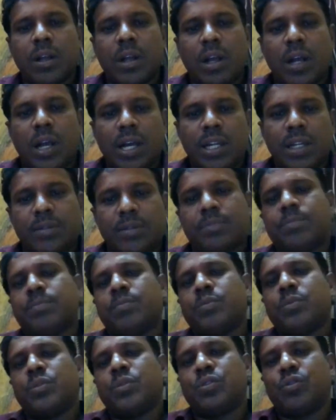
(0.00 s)
or
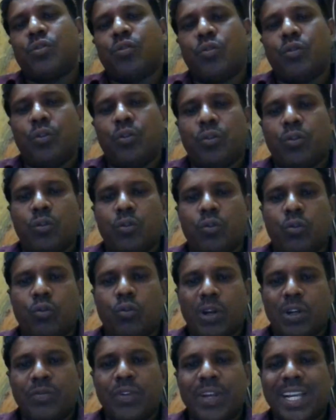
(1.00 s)

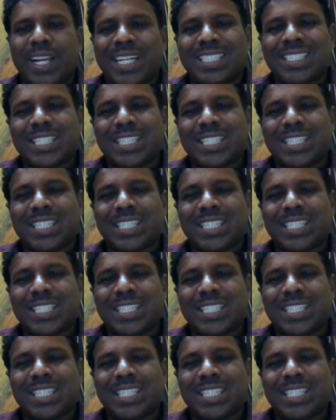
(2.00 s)
what we can